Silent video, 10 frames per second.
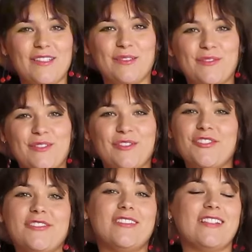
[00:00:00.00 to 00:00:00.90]
a little photo
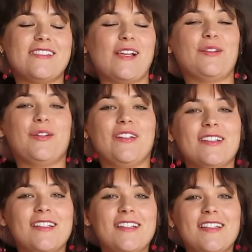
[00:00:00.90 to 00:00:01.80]
shoot and I styled her
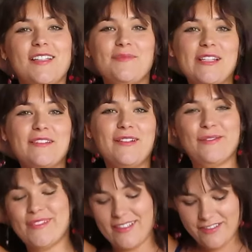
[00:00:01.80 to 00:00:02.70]
in my
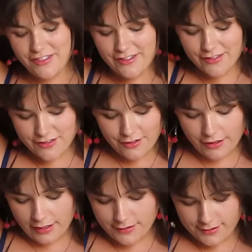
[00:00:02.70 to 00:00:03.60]
clothes and she looks
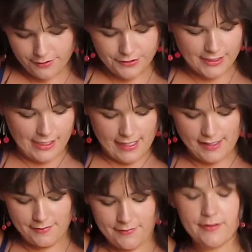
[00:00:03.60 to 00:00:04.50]
so good, so
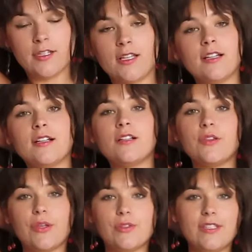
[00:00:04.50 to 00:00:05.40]
slay. The